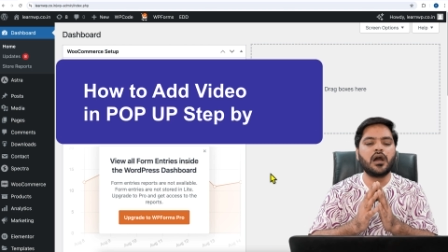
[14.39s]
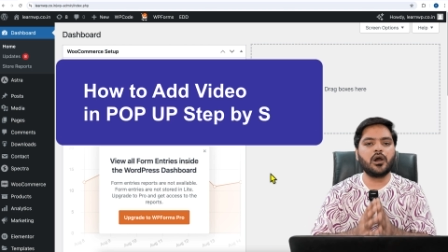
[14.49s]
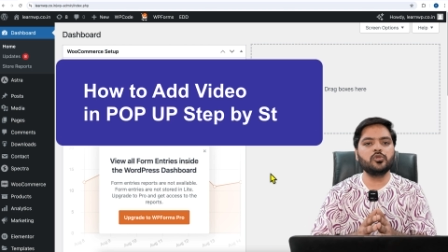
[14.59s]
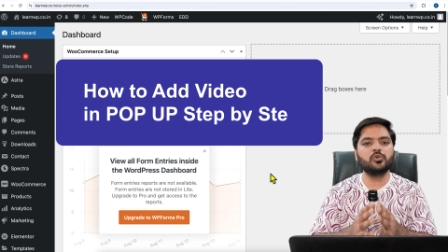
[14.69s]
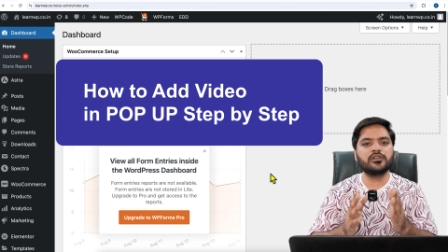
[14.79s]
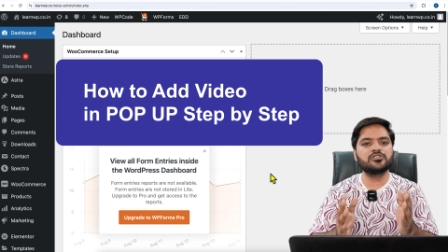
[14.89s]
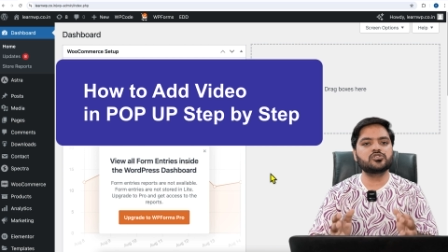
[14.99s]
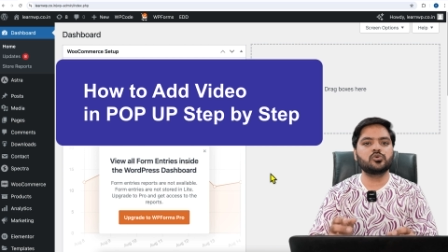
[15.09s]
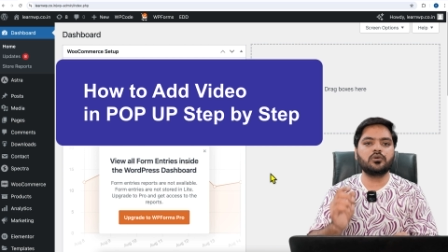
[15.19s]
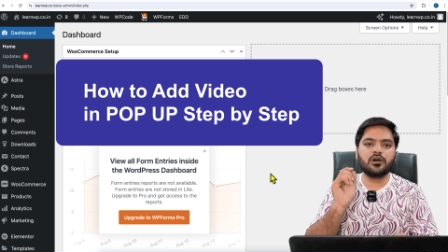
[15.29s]
how you can
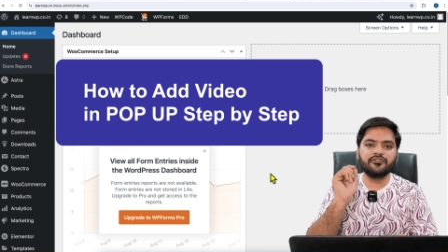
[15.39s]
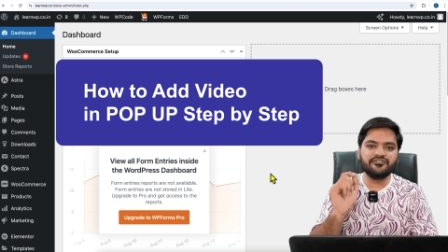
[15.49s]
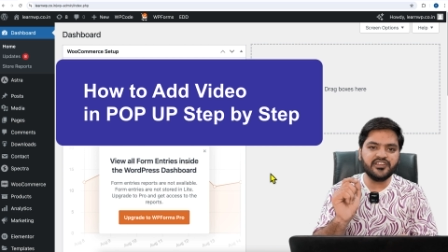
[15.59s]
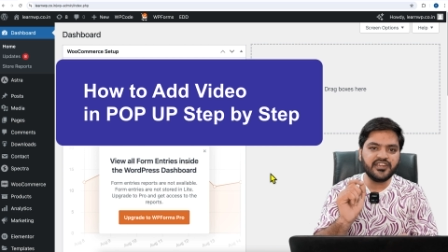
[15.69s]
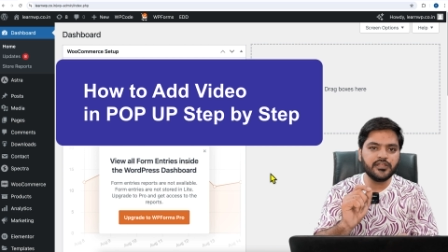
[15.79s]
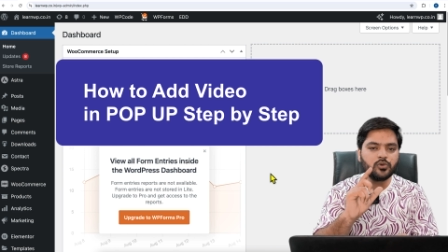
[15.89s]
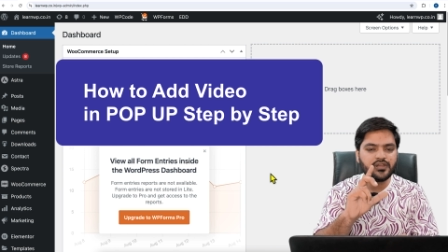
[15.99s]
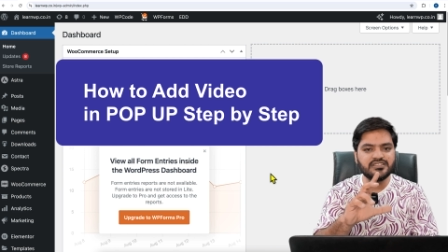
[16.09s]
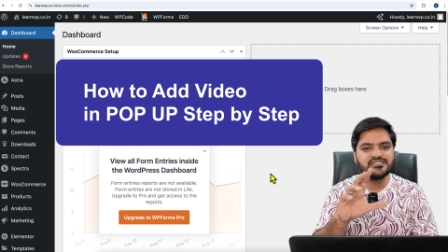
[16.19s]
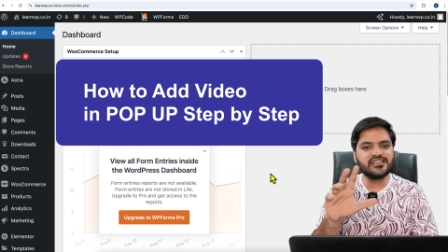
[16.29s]
show a video
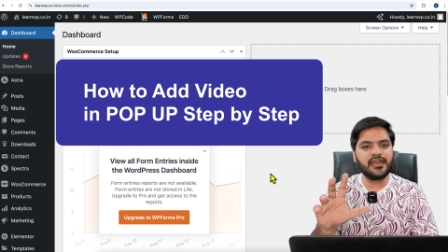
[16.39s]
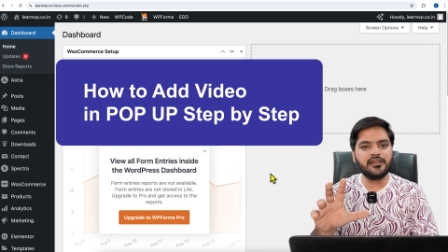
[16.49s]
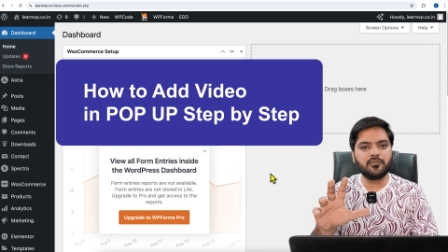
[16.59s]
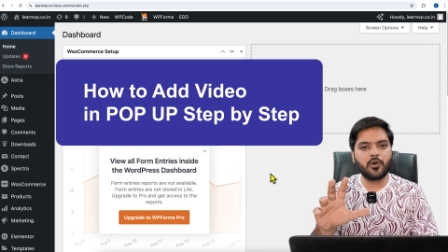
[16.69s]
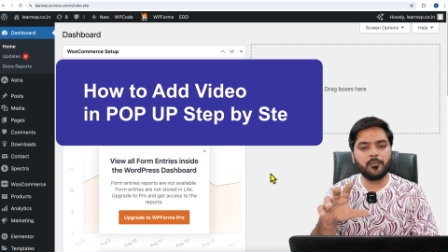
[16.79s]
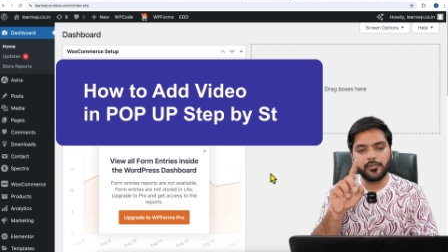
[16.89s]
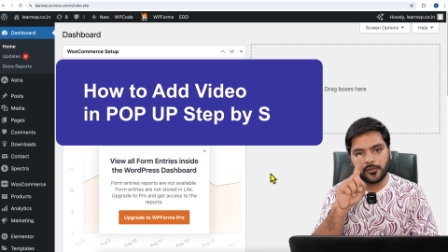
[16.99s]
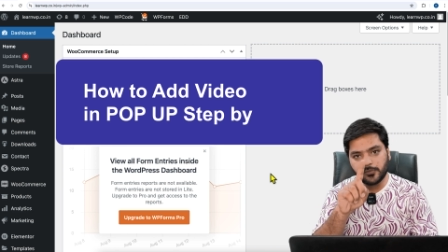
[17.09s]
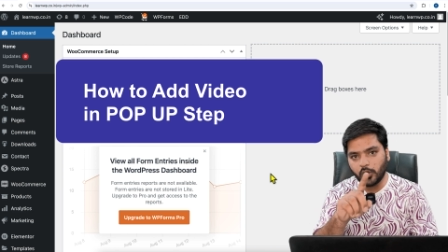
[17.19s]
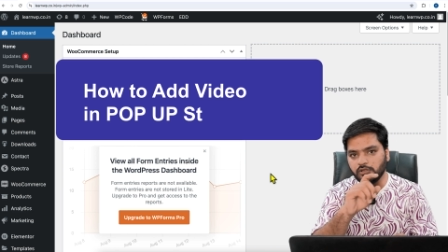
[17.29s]
inside a
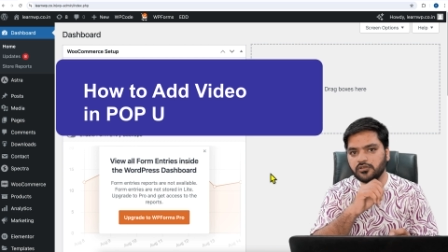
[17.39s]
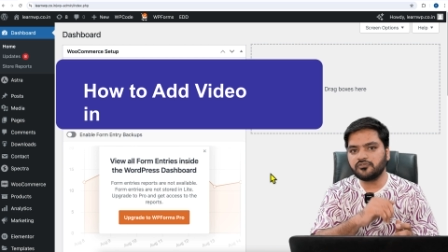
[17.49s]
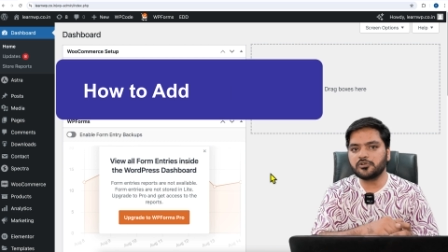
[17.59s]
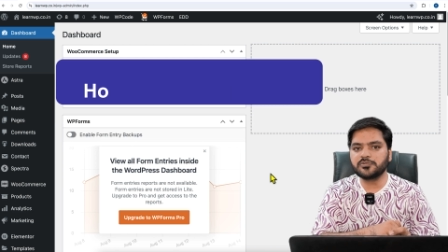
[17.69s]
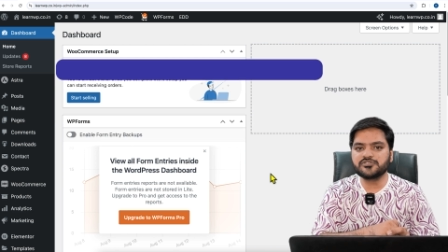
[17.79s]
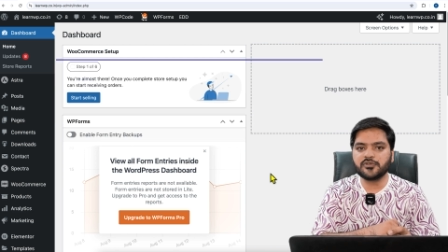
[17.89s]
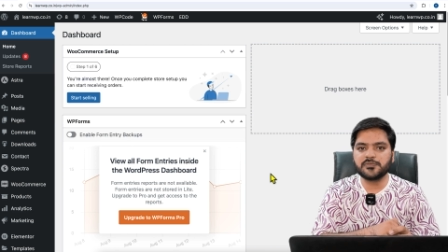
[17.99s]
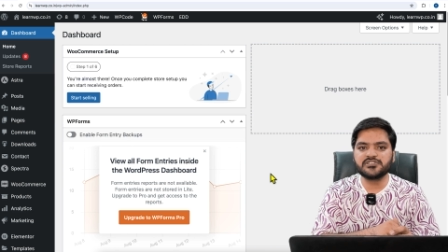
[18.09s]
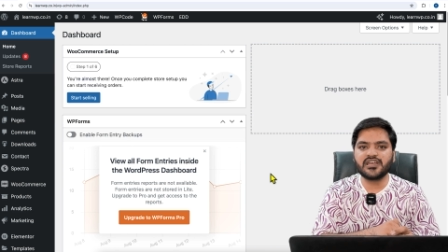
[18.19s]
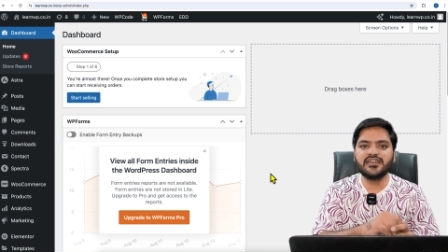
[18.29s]
pop-up on your WordPress
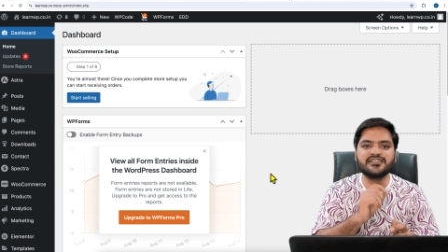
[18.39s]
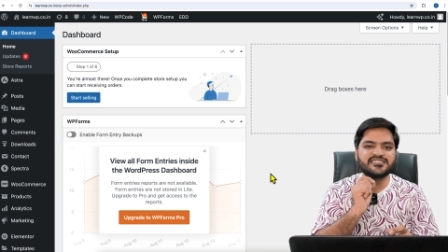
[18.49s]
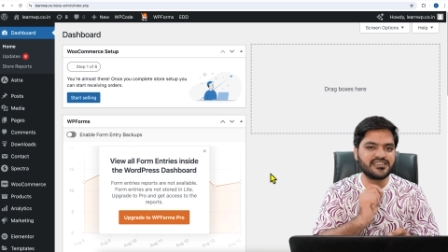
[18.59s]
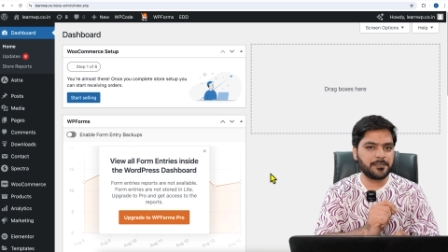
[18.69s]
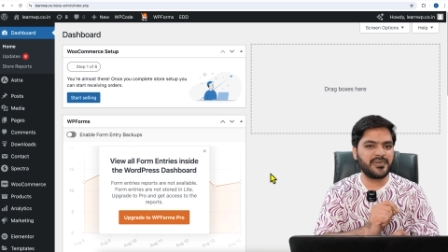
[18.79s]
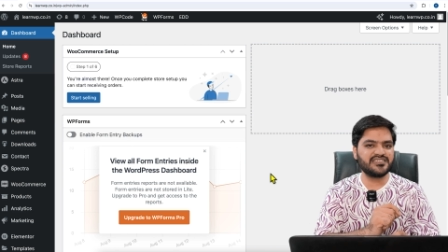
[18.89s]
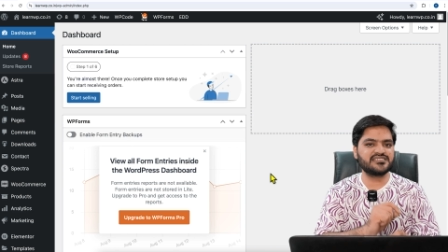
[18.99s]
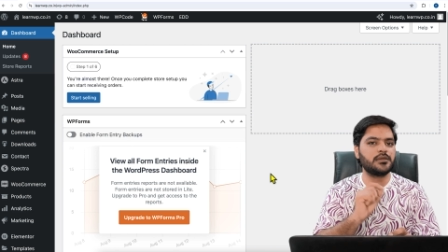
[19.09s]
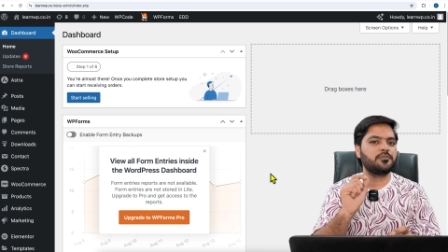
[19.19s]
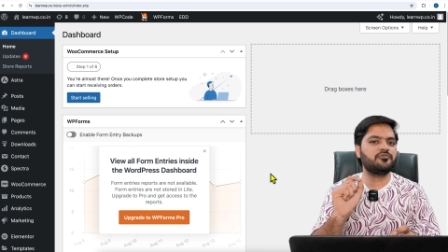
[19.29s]
website step by
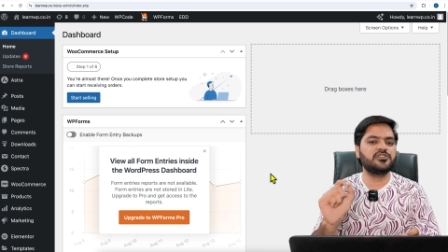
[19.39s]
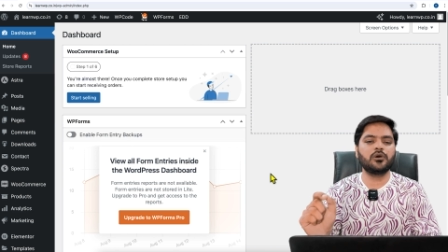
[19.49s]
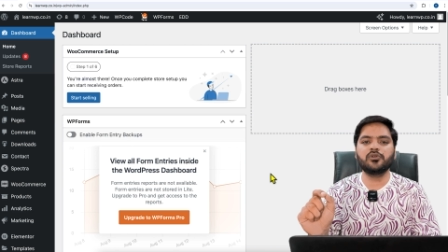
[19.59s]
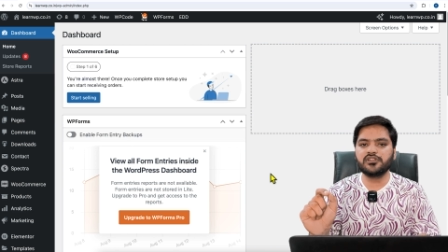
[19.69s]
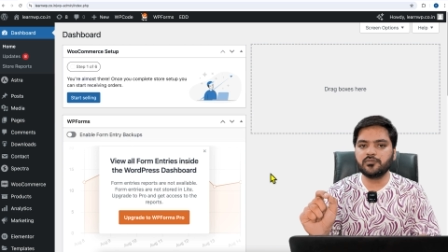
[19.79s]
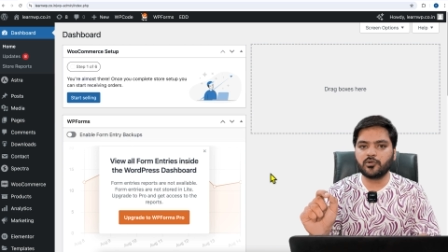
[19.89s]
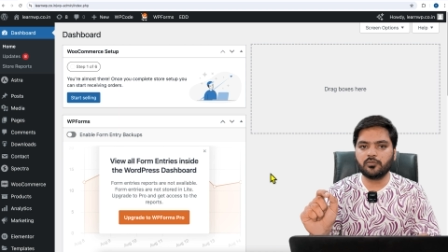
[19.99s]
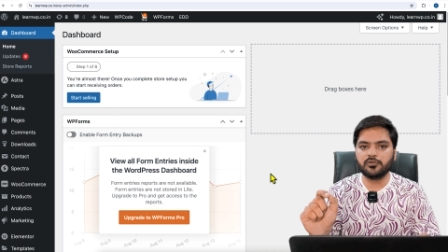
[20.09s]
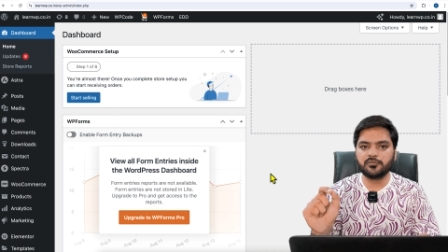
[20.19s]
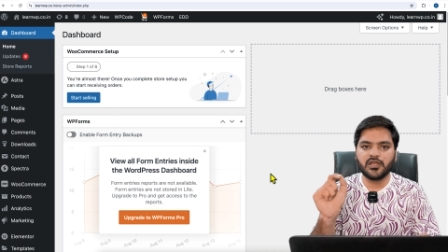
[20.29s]
step without any
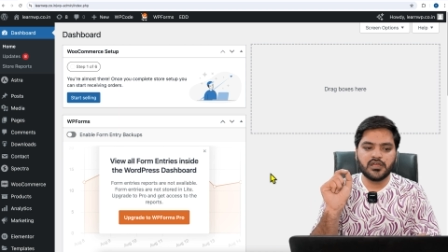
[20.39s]
problem.